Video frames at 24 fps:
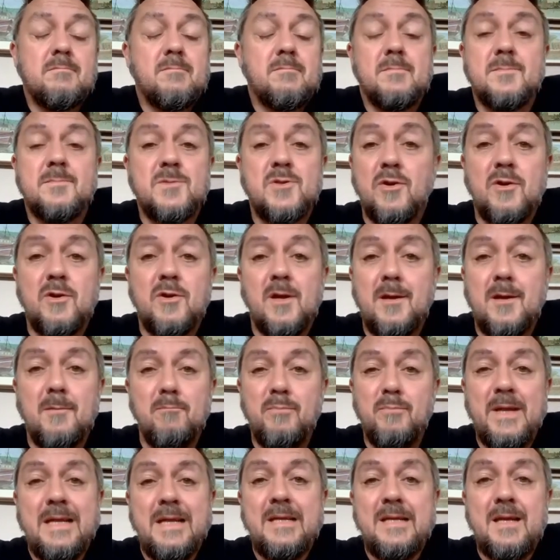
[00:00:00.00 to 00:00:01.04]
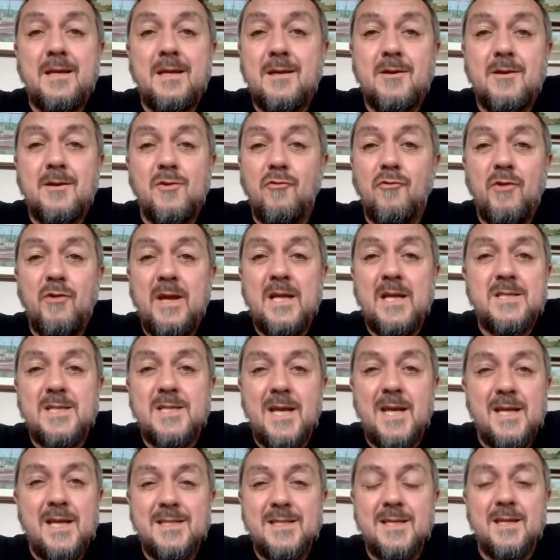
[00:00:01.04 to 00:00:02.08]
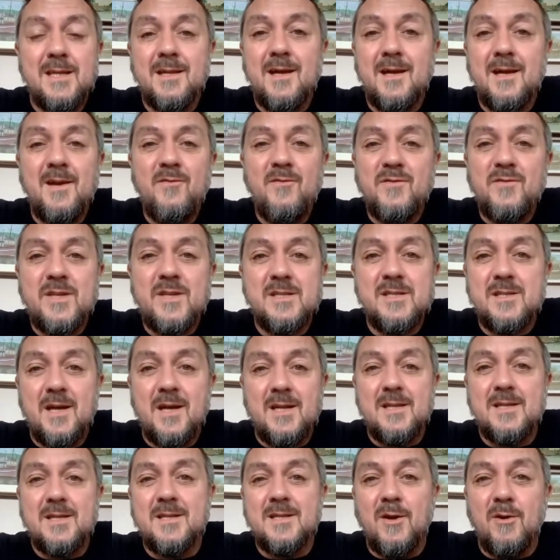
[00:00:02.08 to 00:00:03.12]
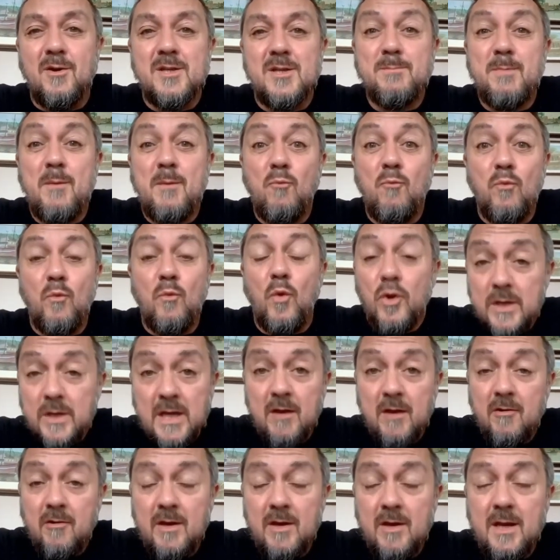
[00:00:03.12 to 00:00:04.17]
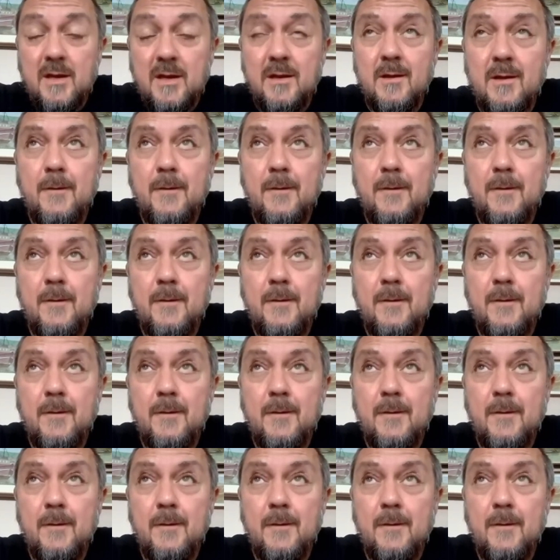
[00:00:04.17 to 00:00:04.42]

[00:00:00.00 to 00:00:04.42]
took a complete career change in life, decided to go and spend 1 year in India.